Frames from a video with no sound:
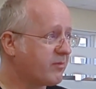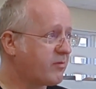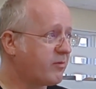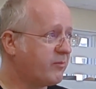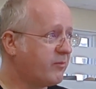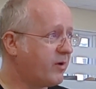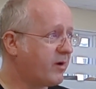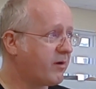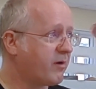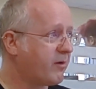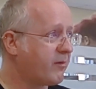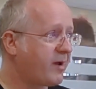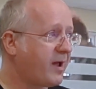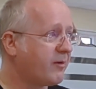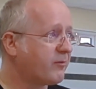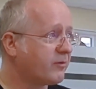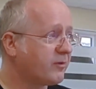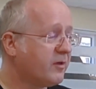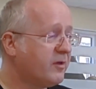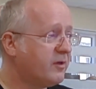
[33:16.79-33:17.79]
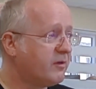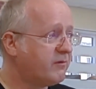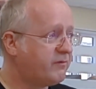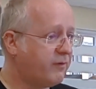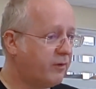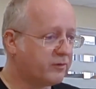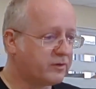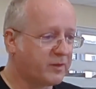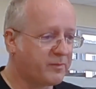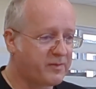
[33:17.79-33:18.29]
somewhere around
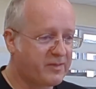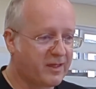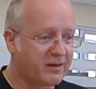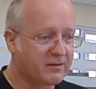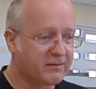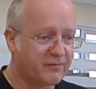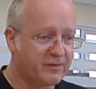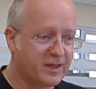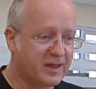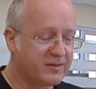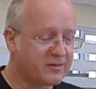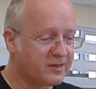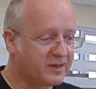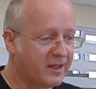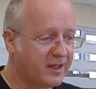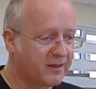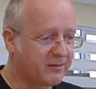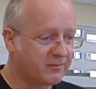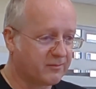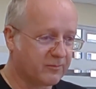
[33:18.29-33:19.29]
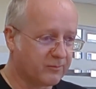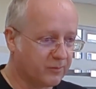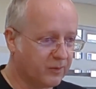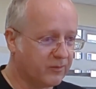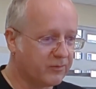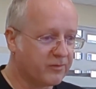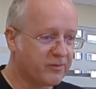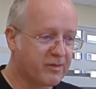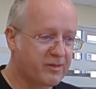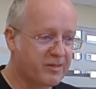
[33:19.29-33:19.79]
40% of the internet
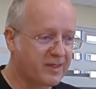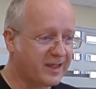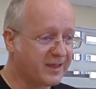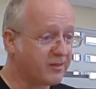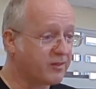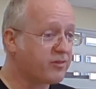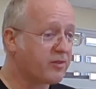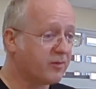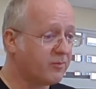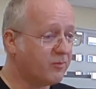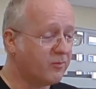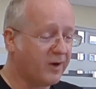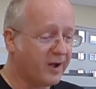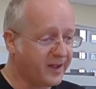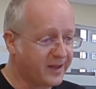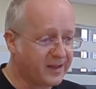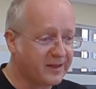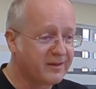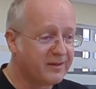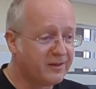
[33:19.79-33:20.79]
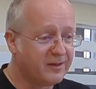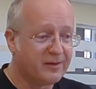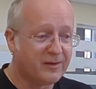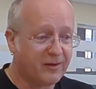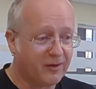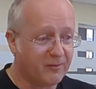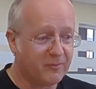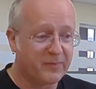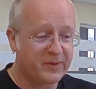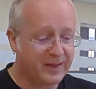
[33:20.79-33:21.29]
runs in some way
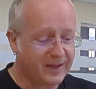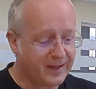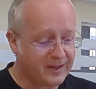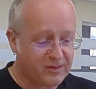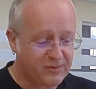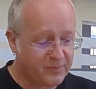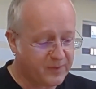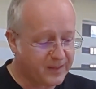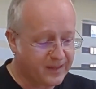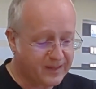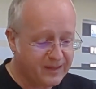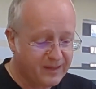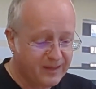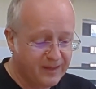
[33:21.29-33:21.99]
on PHP,